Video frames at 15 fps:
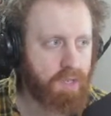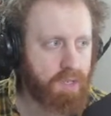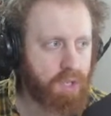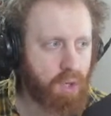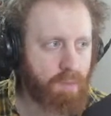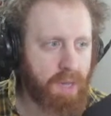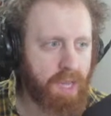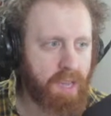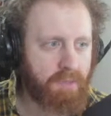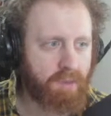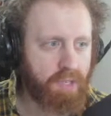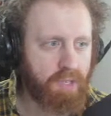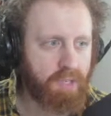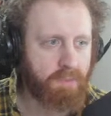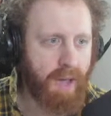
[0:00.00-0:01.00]
2P
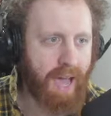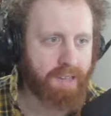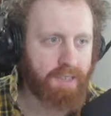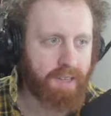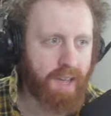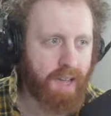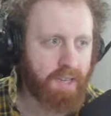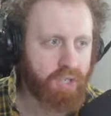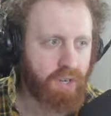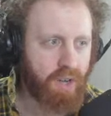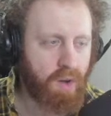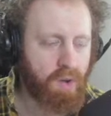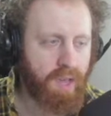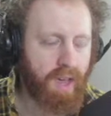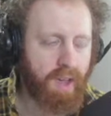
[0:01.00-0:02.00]
versus backdash.
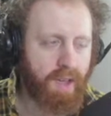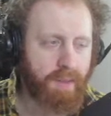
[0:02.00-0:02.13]
Okay.